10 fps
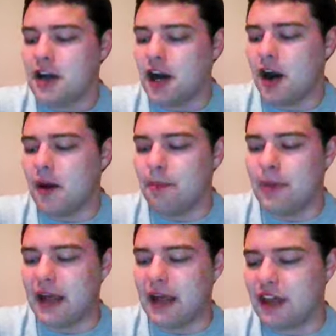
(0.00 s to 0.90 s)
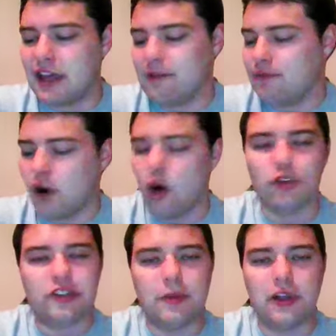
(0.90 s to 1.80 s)
But I think
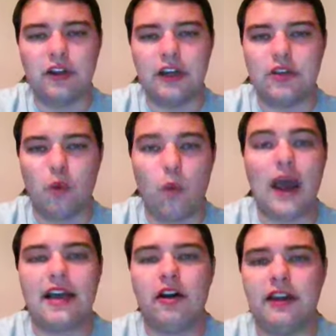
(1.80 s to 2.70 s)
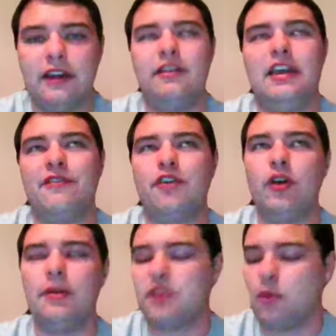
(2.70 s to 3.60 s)
ultimately if
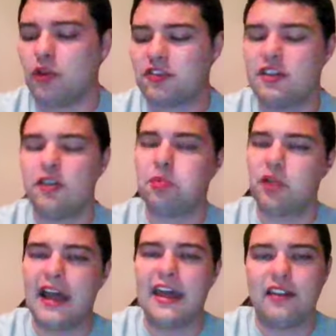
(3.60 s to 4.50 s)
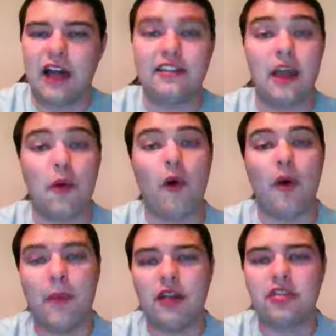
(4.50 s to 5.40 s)
Clemson was still playing like they
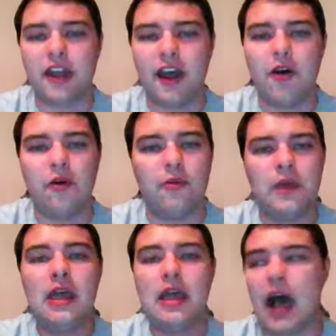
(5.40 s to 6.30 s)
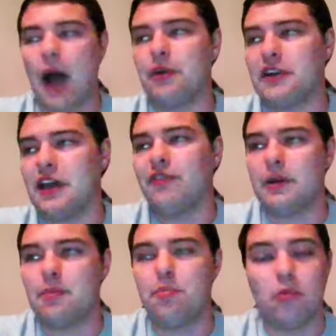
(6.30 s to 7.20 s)
were a month ago, I would
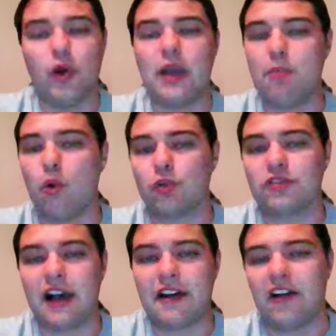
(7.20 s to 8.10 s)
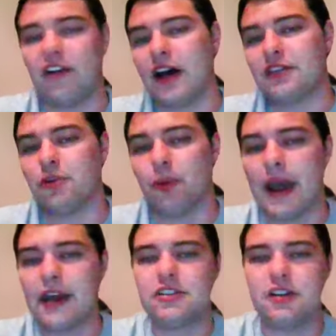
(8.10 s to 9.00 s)
definitely lean more South Carolina's
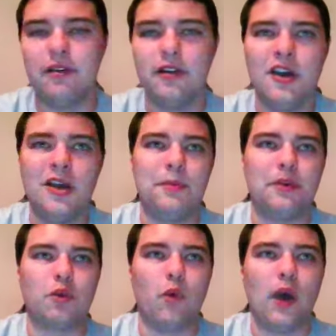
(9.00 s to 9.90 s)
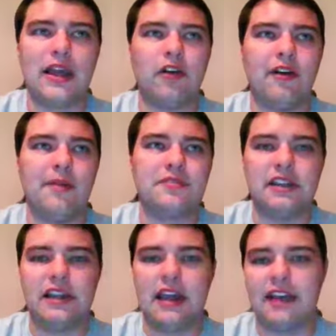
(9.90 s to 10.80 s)
direction. But the way
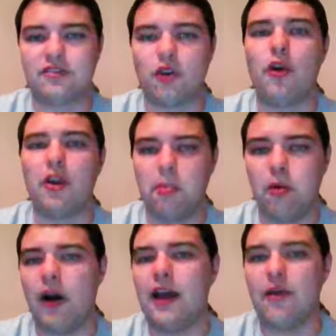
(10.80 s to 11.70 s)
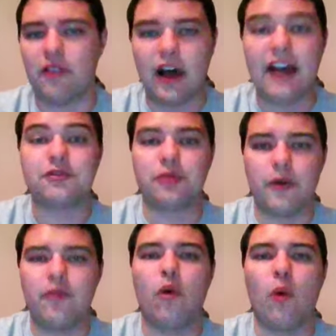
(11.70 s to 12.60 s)
Clemson has started to play over the last
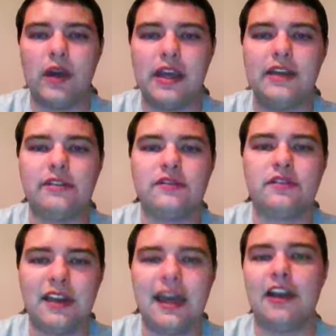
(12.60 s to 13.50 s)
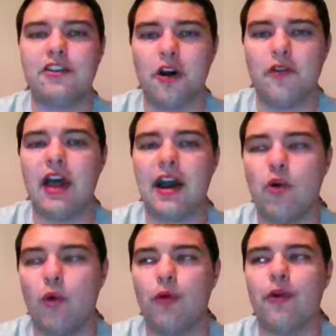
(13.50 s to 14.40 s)
3 or 4 weeks, kind of turned that
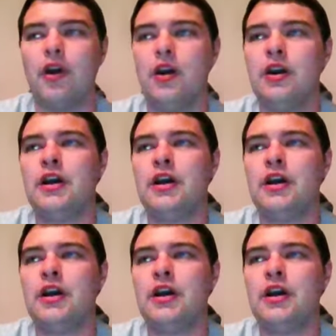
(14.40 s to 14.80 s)
corner.